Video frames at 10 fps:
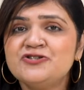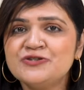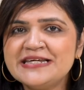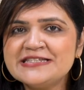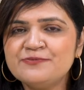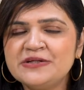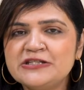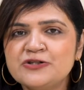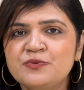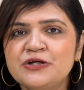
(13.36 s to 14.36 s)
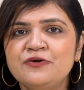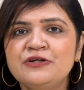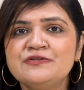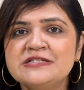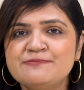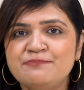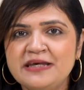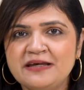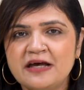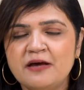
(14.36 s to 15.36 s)
today's video, we're going to
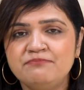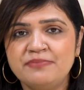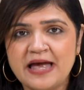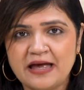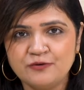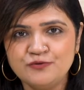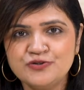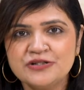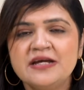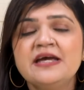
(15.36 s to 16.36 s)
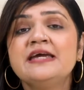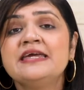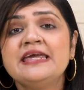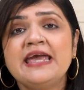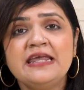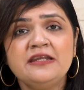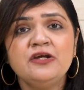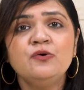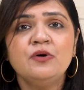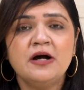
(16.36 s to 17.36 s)
speak about,
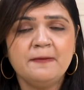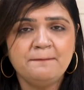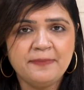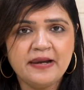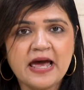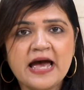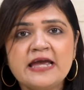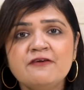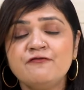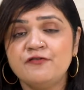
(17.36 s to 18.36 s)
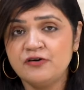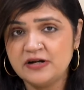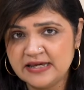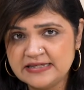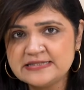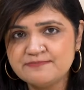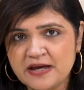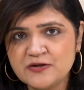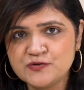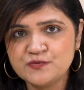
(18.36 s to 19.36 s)
can you apply for a
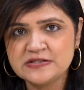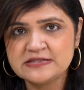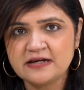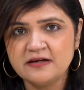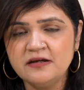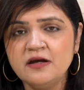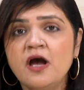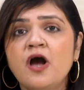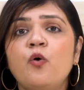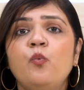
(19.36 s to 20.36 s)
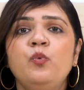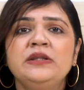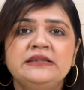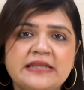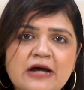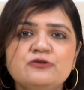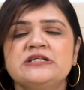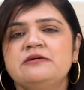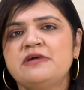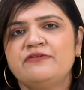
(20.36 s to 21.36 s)
spouse visa
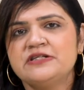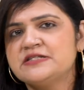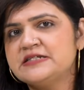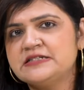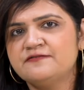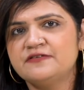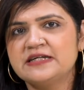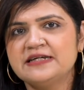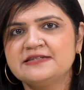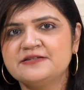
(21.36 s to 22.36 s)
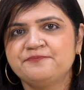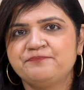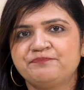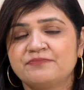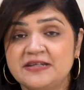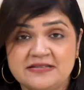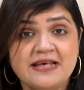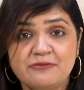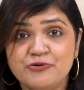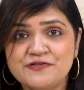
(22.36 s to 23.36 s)
without a marriage certificate? Is
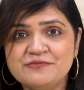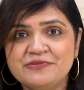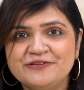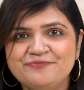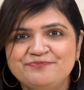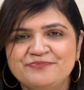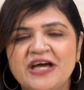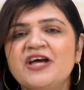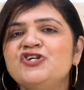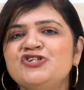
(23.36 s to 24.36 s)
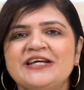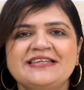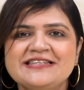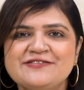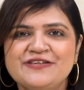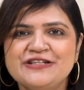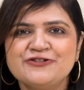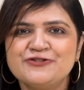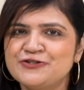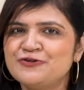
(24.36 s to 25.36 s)
that possible? Check this
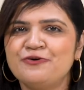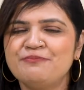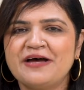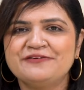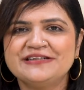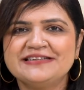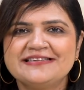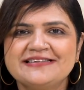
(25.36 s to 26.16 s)
video to know about it.